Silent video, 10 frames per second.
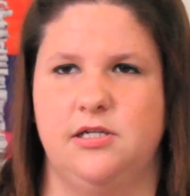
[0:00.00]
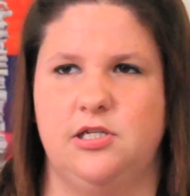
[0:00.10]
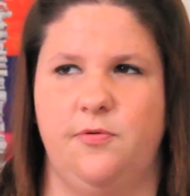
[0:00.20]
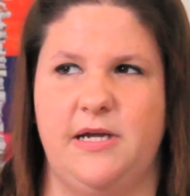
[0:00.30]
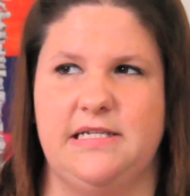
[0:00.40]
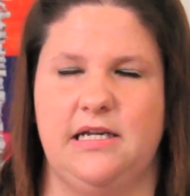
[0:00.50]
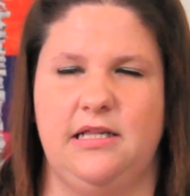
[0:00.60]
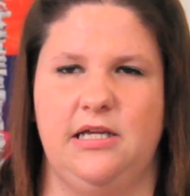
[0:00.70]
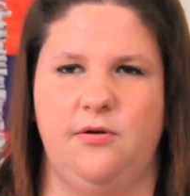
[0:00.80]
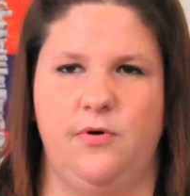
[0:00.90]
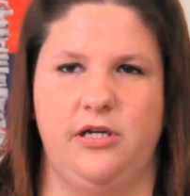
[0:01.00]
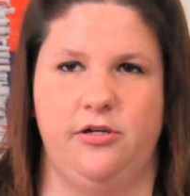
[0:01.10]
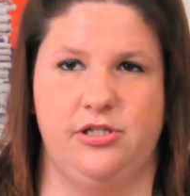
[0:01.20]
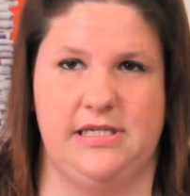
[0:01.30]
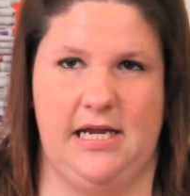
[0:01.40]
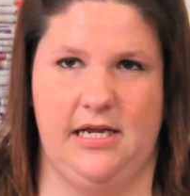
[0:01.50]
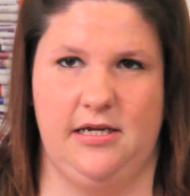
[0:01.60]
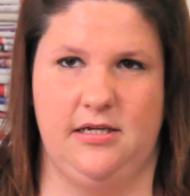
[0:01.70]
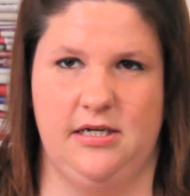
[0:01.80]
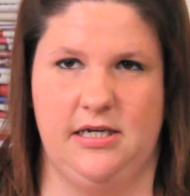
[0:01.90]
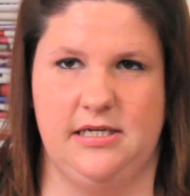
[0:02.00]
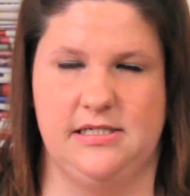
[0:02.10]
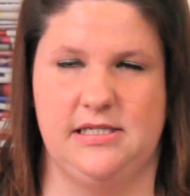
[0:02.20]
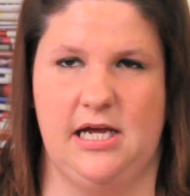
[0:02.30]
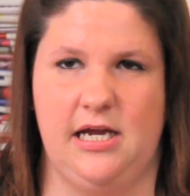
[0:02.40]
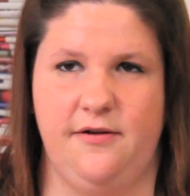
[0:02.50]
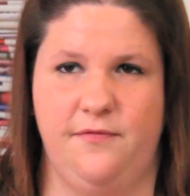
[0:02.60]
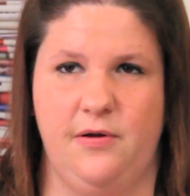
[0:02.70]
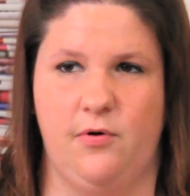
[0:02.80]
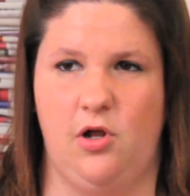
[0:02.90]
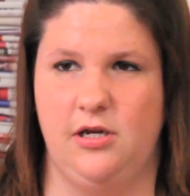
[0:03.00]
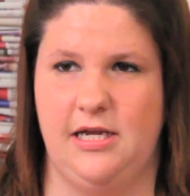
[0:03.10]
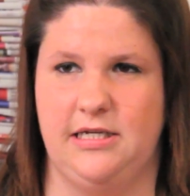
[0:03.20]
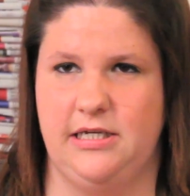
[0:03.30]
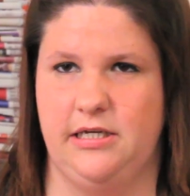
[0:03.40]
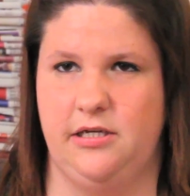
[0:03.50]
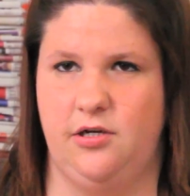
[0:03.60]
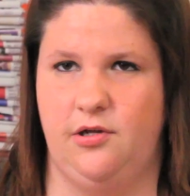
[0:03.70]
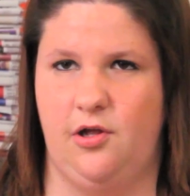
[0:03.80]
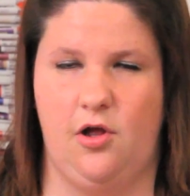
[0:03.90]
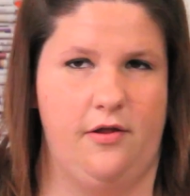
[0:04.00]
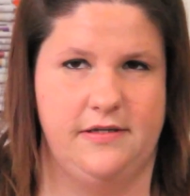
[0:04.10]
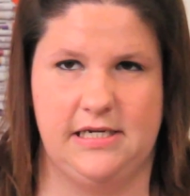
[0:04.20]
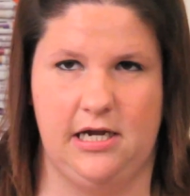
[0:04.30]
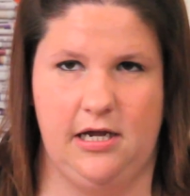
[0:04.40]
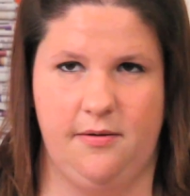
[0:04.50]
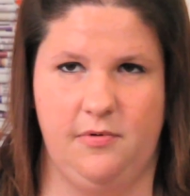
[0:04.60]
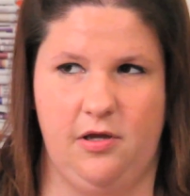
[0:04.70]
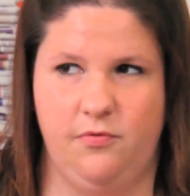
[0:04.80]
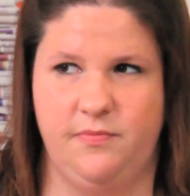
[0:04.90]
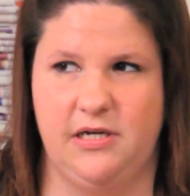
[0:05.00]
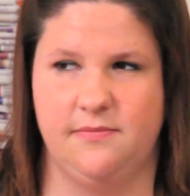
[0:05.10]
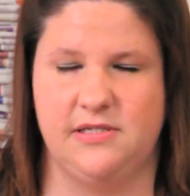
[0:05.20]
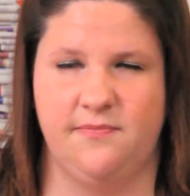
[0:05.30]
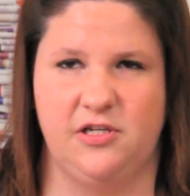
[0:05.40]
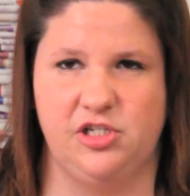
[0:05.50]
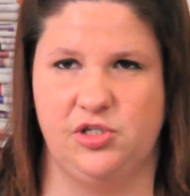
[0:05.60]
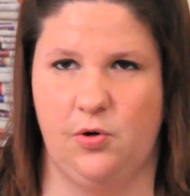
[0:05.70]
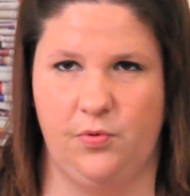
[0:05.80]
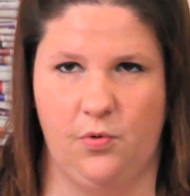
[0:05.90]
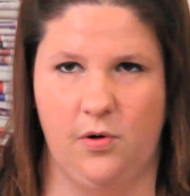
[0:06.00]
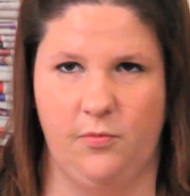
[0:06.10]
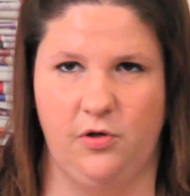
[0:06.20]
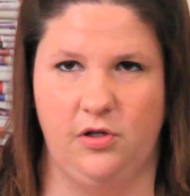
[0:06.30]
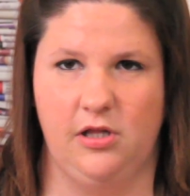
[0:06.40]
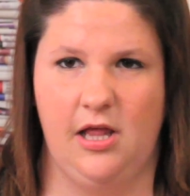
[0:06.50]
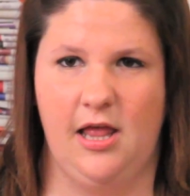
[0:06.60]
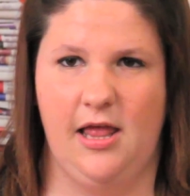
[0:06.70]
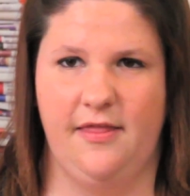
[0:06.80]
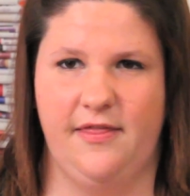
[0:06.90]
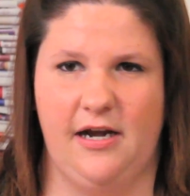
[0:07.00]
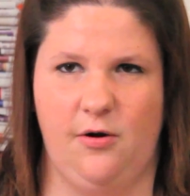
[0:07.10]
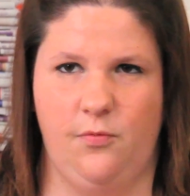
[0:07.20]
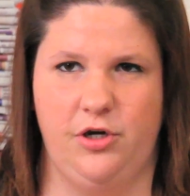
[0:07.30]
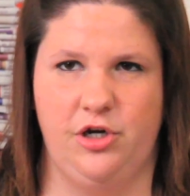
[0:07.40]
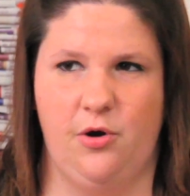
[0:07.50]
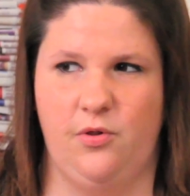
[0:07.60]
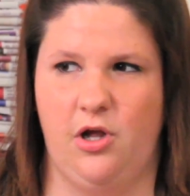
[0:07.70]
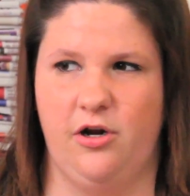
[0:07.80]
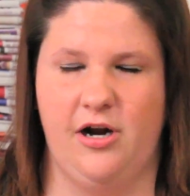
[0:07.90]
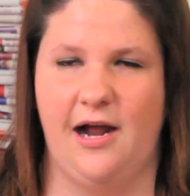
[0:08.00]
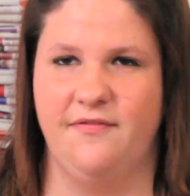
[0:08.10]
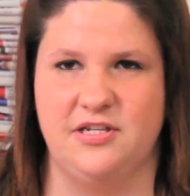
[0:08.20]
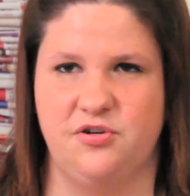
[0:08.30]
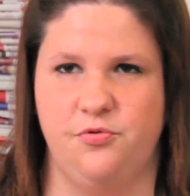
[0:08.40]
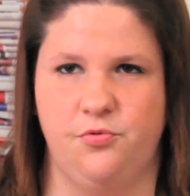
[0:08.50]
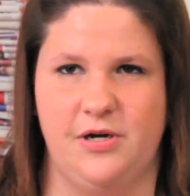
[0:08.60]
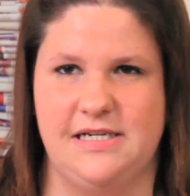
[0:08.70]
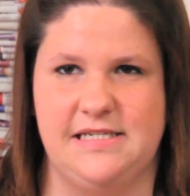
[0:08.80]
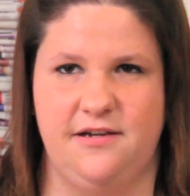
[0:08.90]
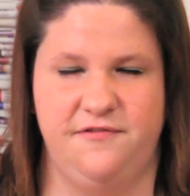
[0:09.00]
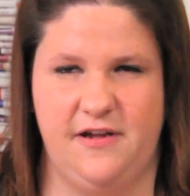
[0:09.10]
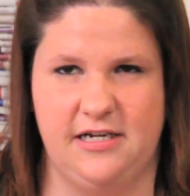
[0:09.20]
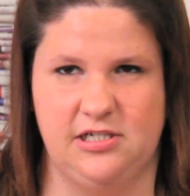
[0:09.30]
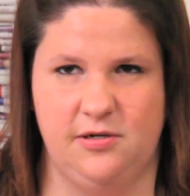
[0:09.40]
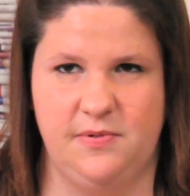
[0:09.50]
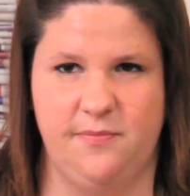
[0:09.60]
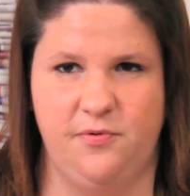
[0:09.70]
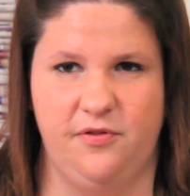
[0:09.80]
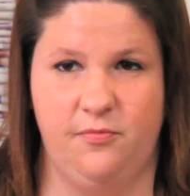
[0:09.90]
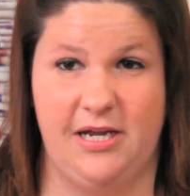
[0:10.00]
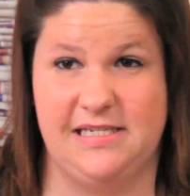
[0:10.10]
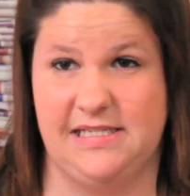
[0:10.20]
So basically what you're saying is that if we were all naked all the time, it would become something so normal that it would no longer have this crazy effect on people the way it